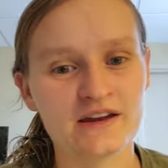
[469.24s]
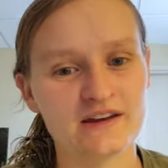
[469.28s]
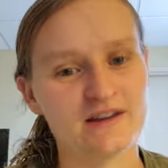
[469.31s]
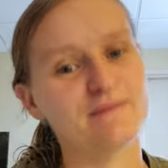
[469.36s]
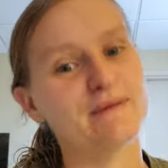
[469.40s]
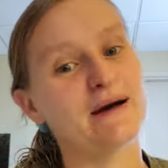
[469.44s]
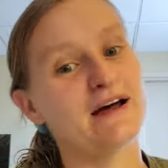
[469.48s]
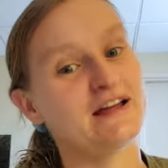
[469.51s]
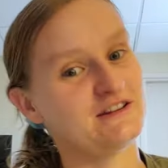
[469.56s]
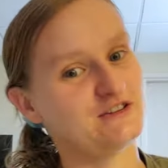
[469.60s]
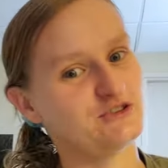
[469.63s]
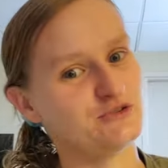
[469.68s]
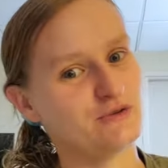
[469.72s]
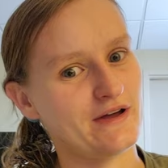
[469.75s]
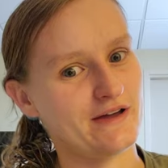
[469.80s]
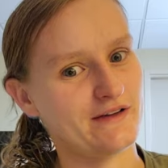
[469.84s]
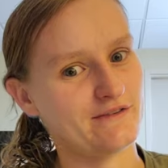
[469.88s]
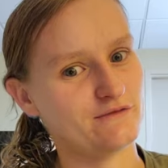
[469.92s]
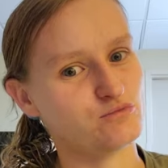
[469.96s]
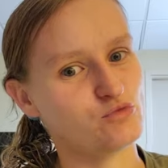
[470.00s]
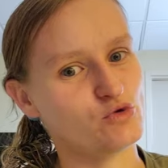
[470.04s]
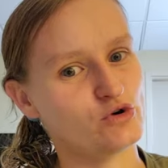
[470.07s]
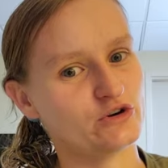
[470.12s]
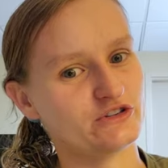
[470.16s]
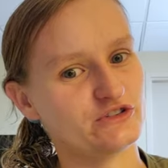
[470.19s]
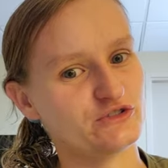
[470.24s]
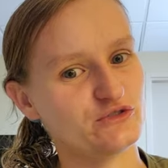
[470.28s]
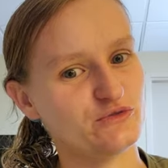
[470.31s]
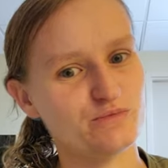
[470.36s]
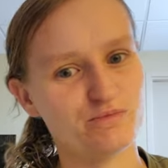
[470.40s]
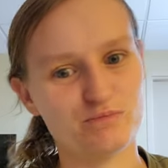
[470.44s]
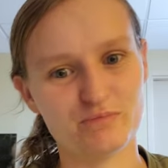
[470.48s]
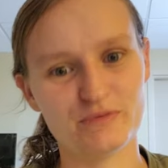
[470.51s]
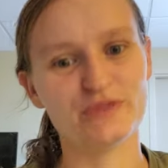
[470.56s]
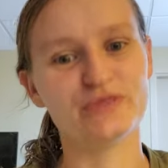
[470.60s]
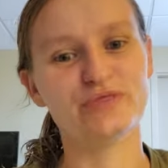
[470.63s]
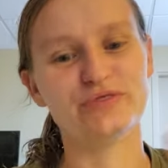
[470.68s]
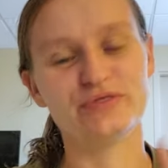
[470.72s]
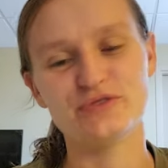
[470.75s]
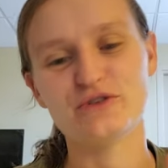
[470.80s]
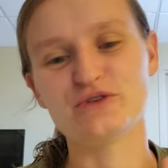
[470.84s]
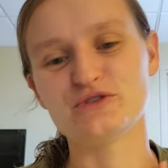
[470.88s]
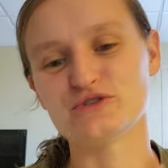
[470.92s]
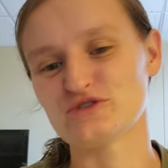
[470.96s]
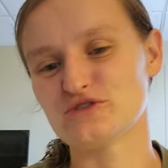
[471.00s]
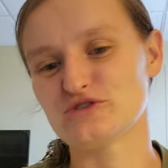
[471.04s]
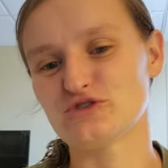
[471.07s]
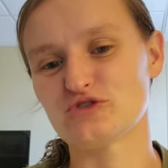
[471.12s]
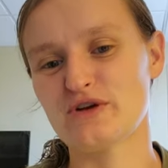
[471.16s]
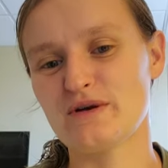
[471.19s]
Now, mind you, I have more too, but
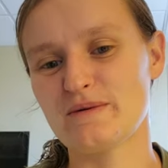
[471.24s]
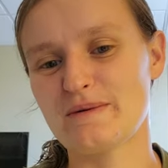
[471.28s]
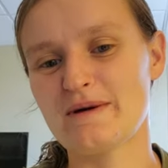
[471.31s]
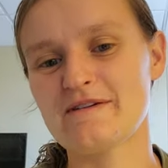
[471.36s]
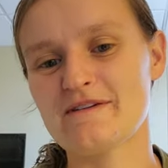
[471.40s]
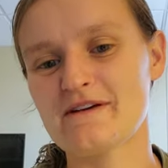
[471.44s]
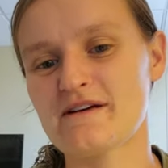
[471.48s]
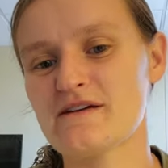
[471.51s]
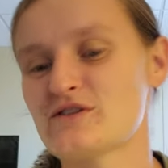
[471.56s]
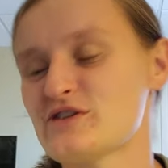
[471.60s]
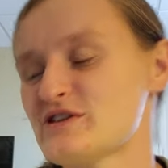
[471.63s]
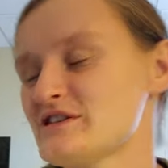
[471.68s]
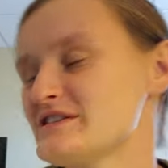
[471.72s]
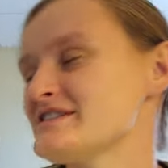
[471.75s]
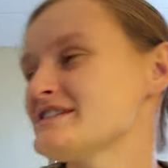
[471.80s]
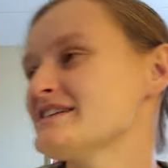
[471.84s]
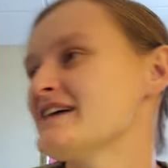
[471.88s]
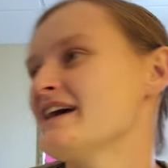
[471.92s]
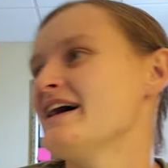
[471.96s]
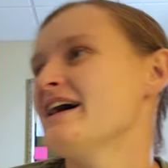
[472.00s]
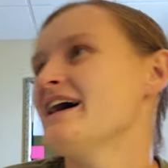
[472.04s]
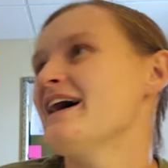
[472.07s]
those are three of my favorites.